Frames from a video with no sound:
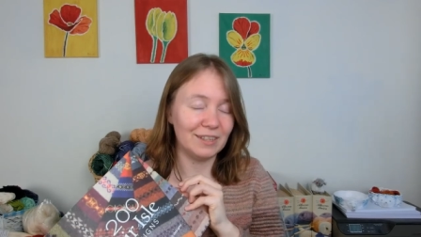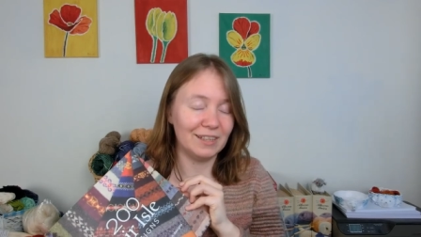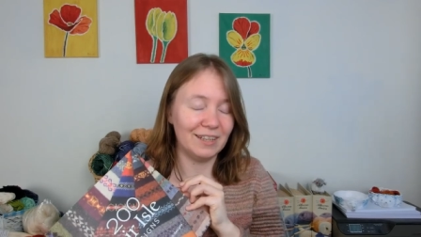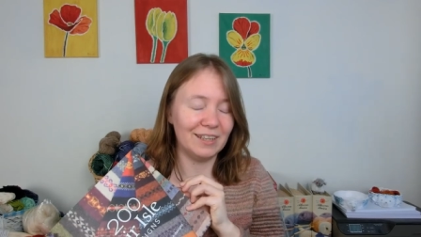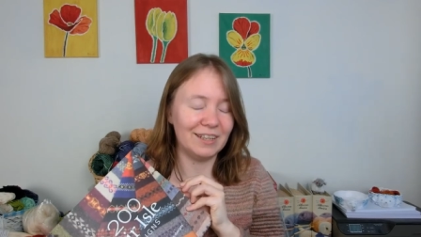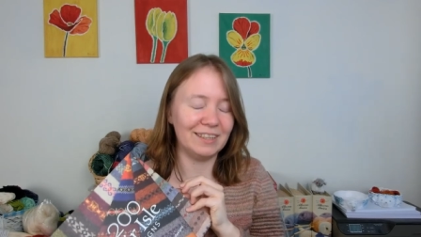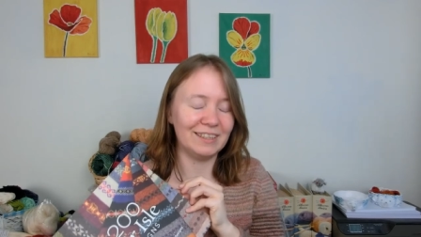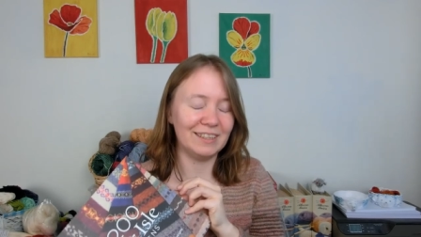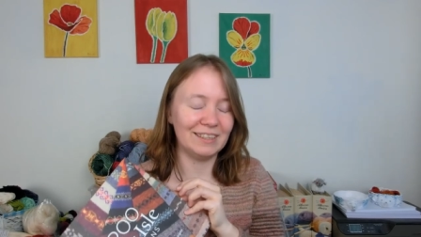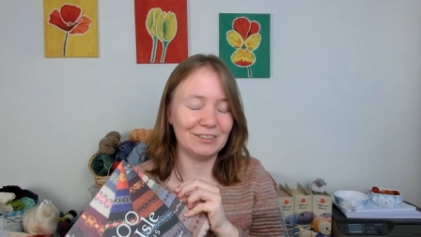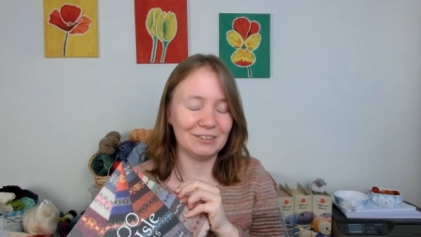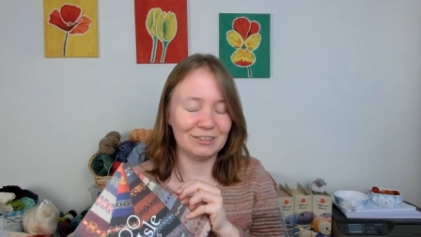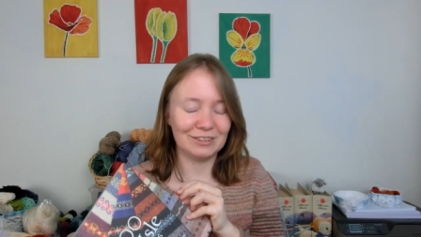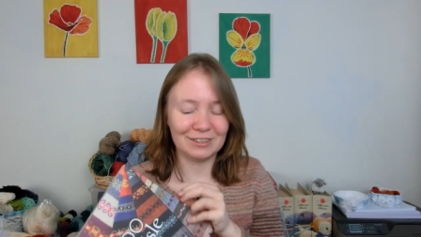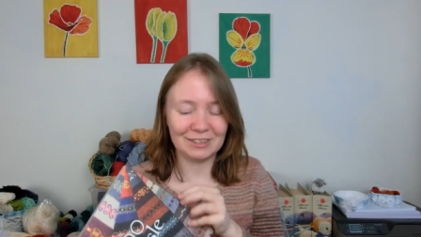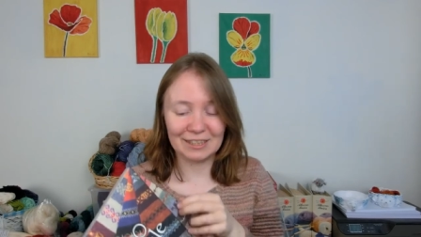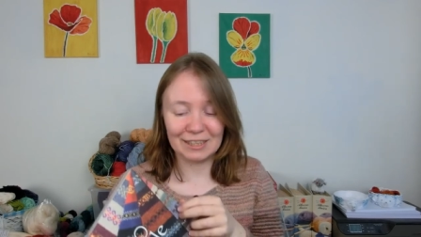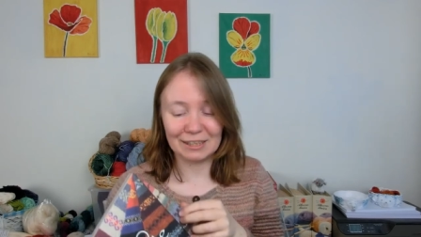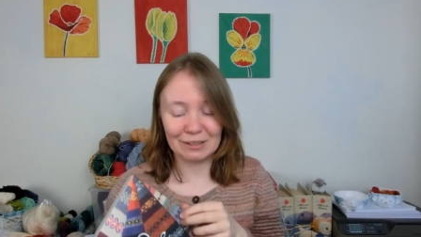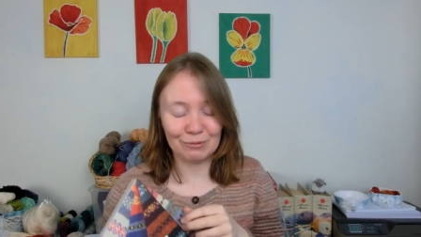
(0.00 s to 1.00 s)
I needed to
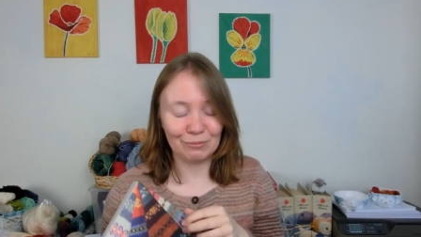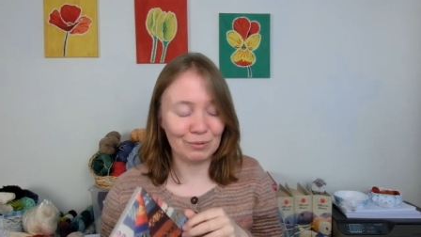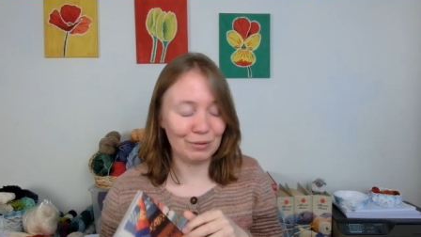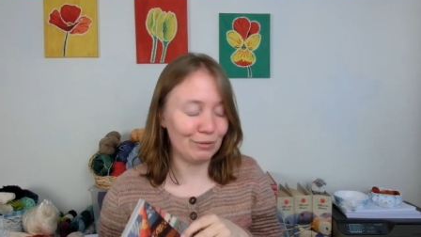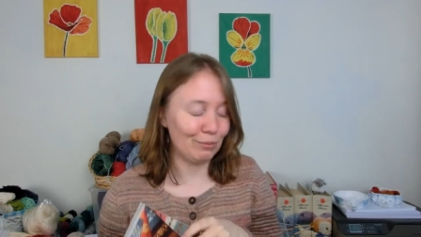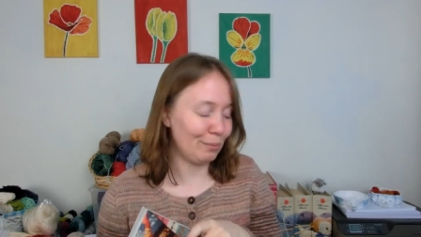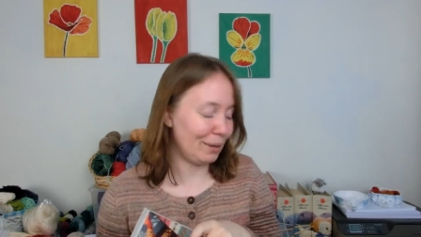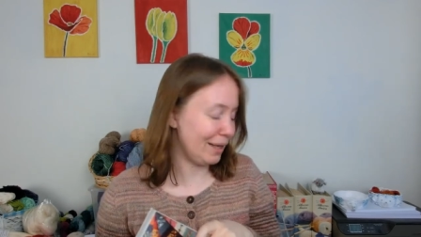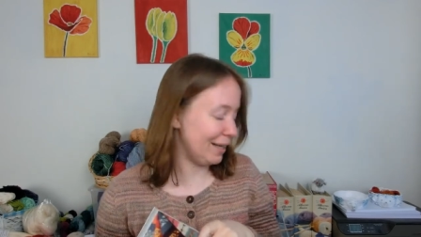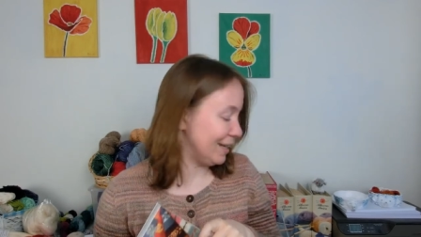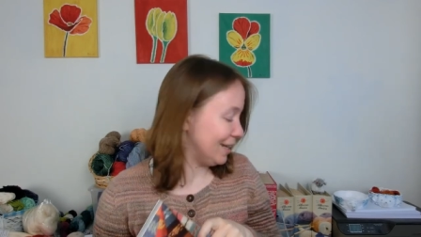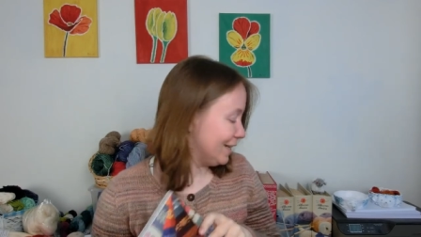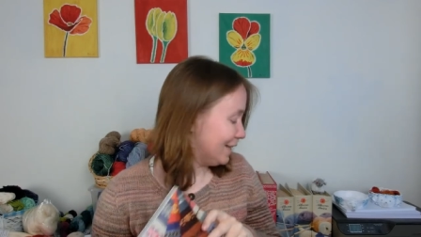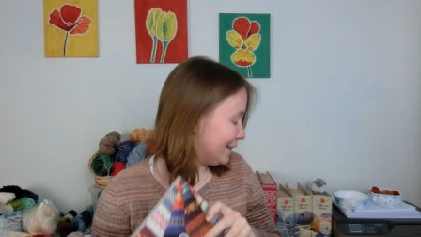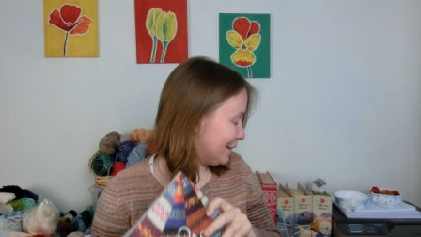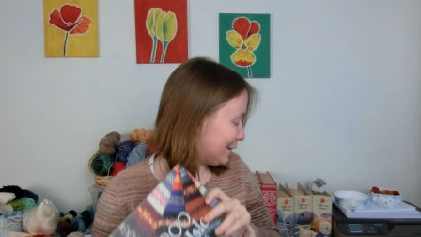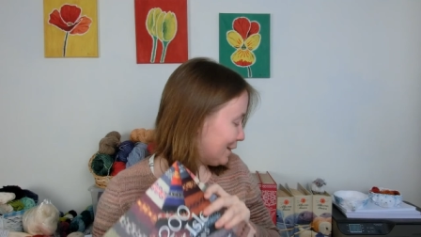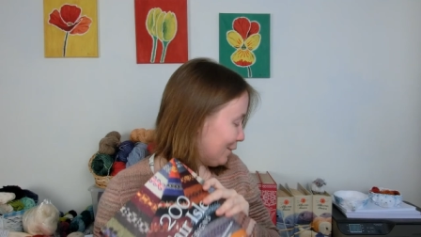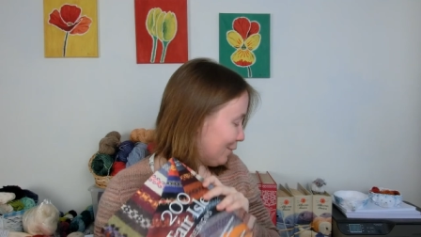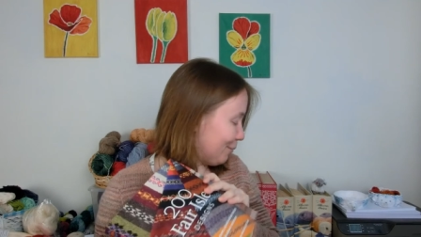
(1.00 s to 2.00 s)
take it with me.
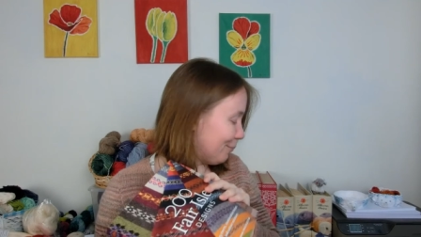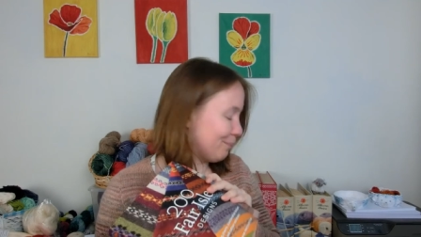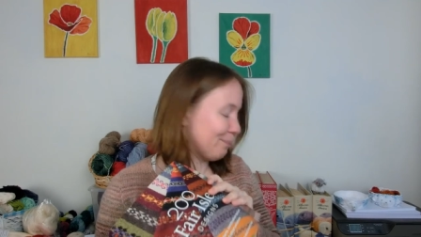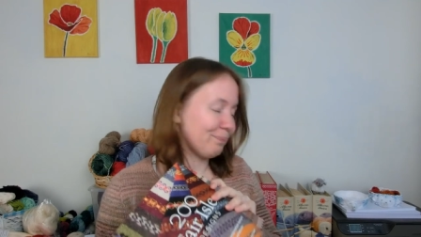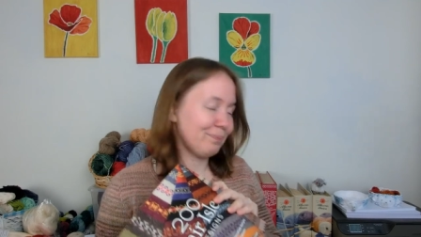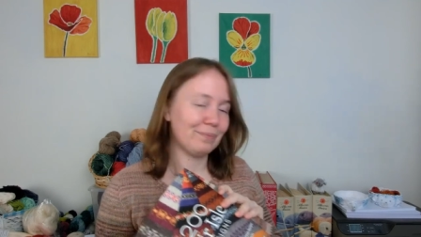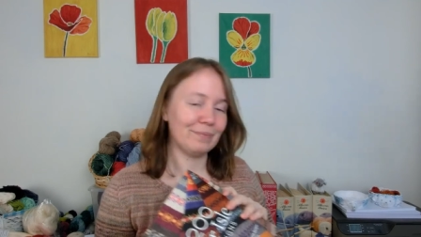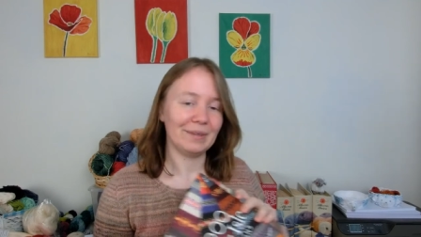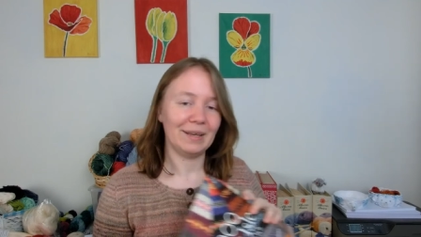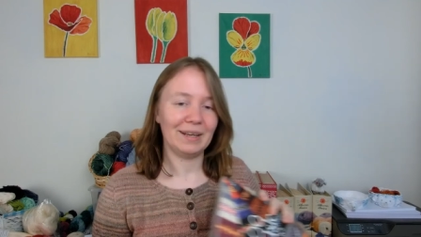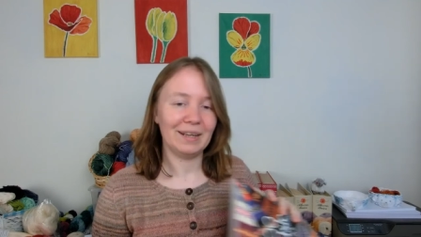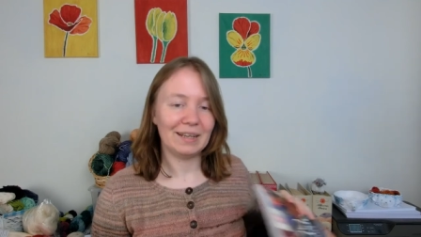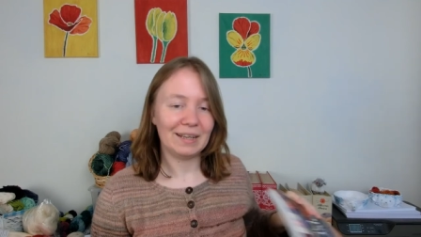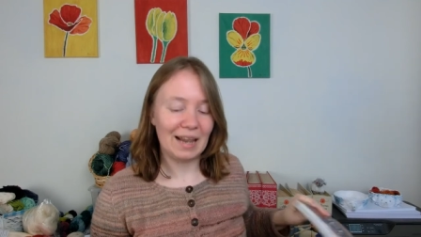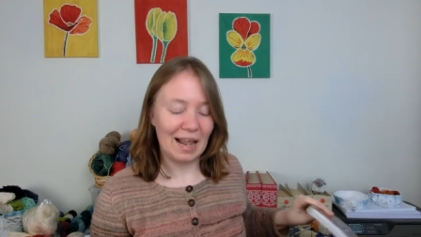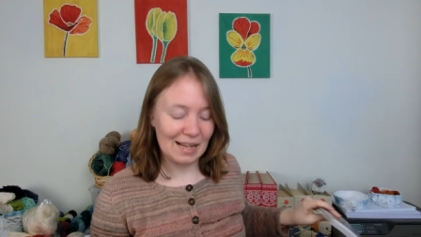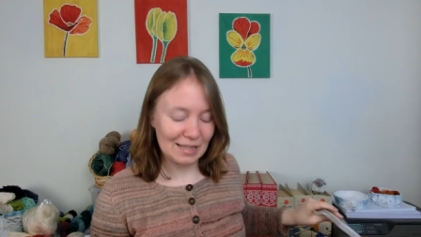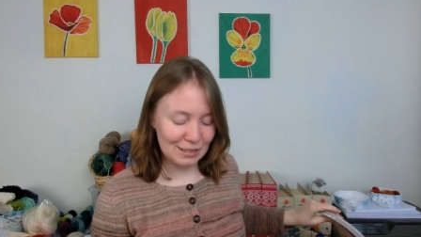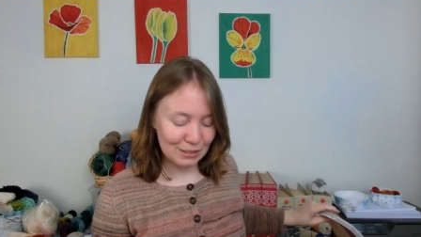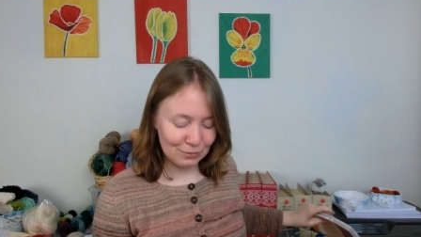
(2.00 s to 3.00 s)
So
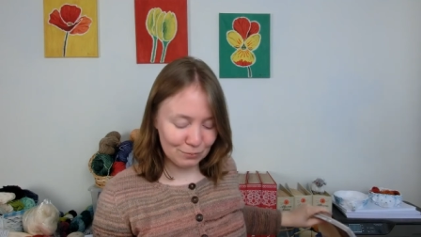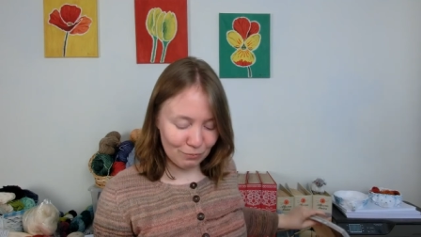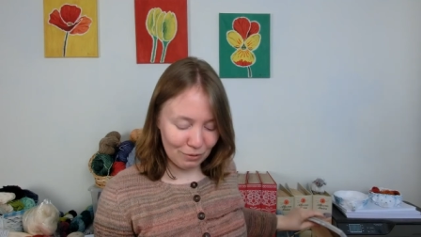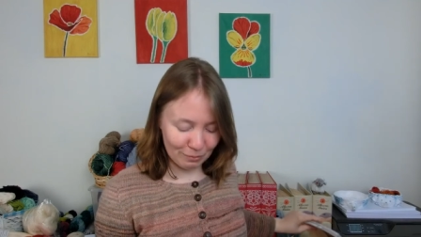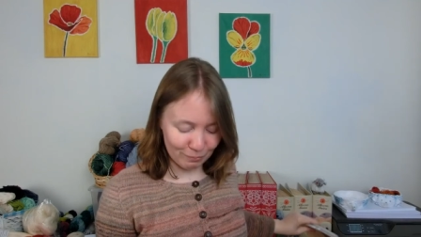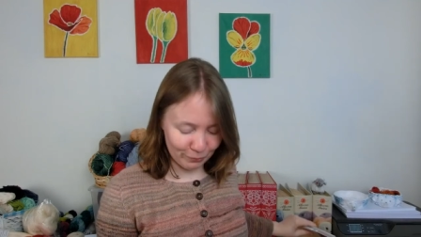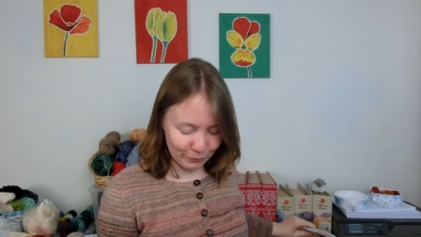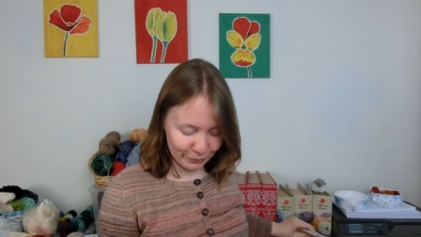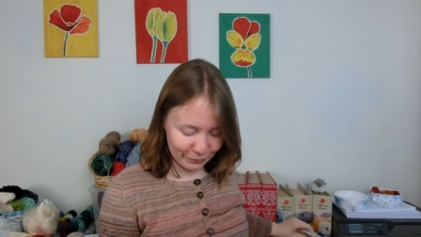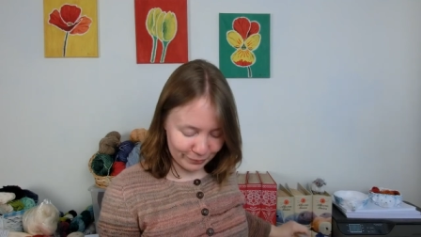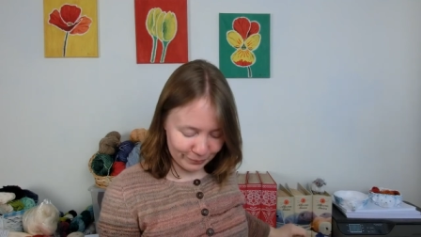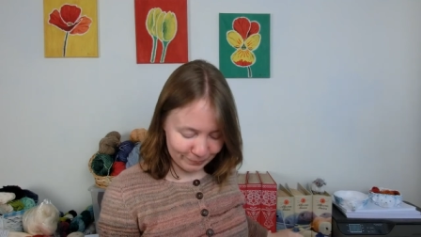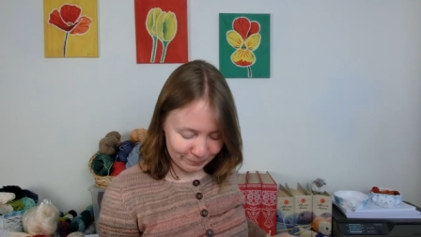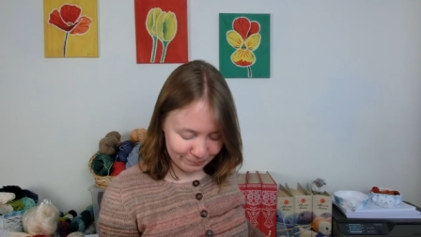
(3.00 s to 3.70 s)
that's one book.